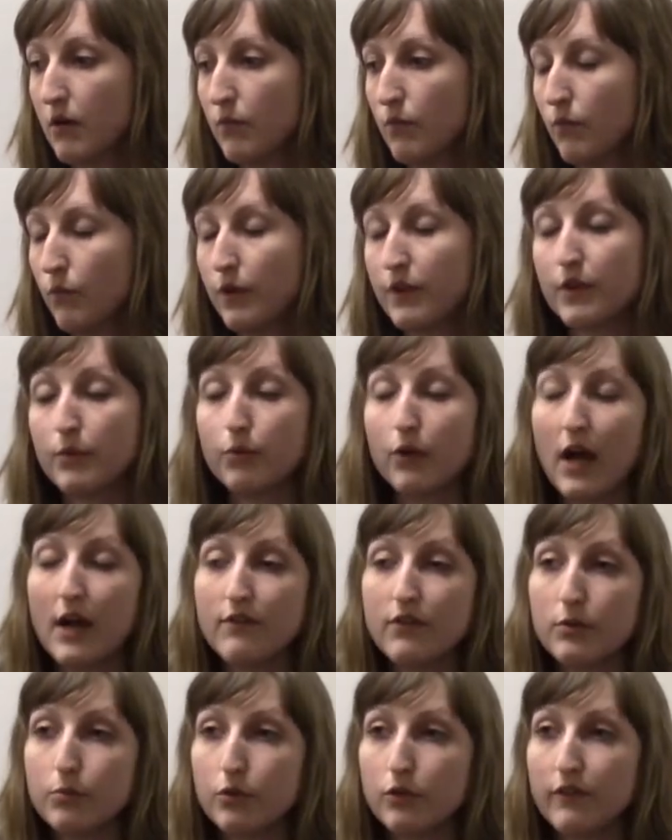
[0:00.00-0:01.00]
with a
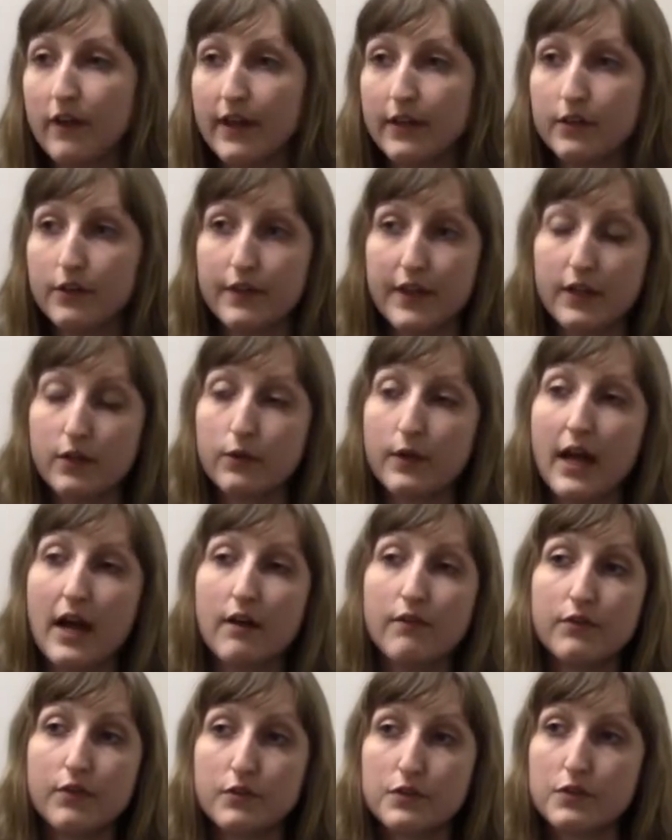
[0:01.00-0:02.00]
private provider. They don't
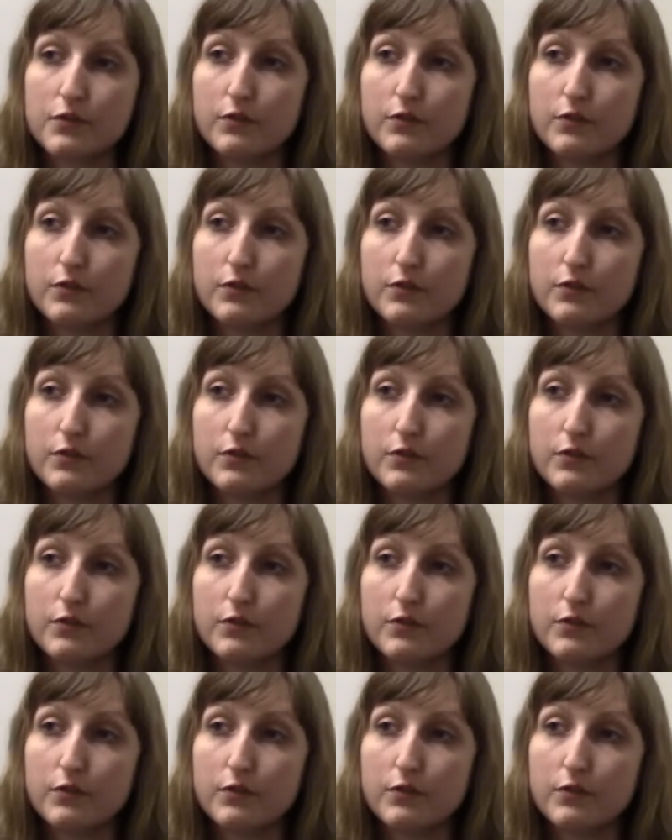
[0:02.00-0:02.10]
have those